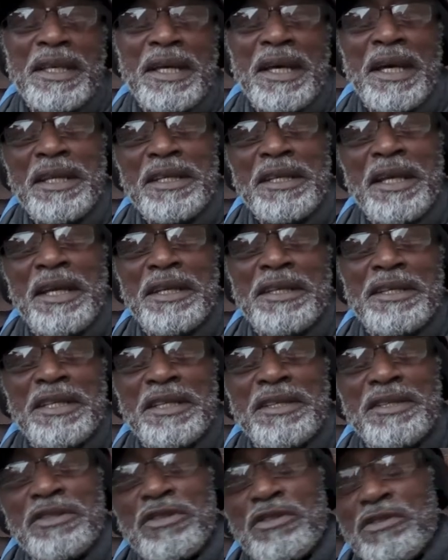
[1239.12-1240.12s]
and
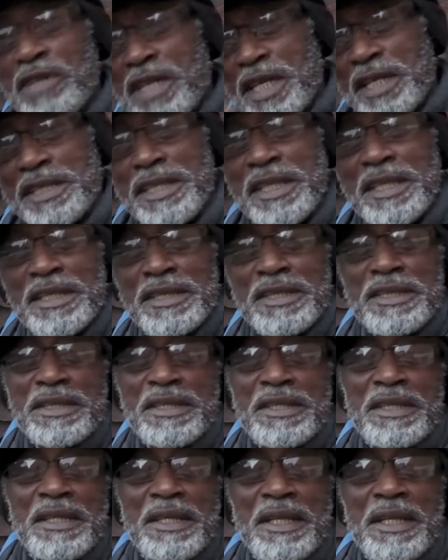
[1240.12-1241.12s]
did great things
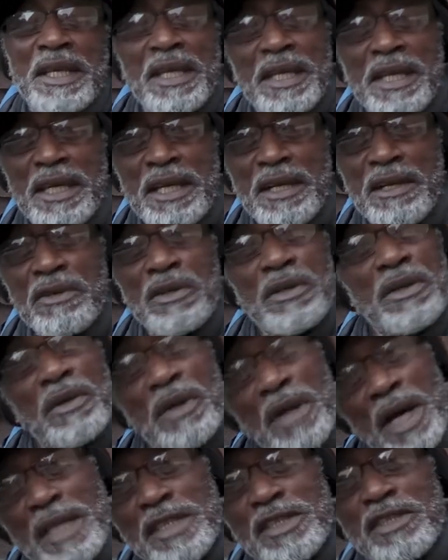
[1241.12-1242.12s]
here
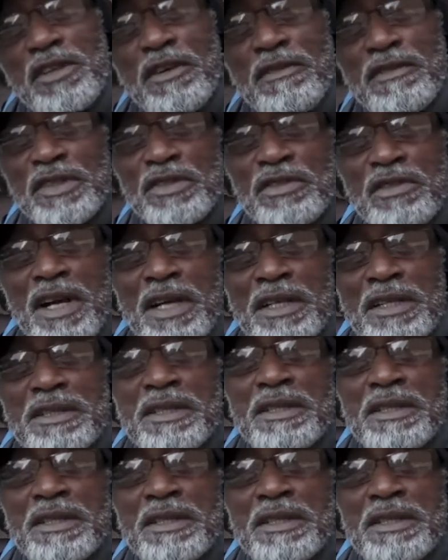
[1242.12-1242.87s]
as Lovers Rock.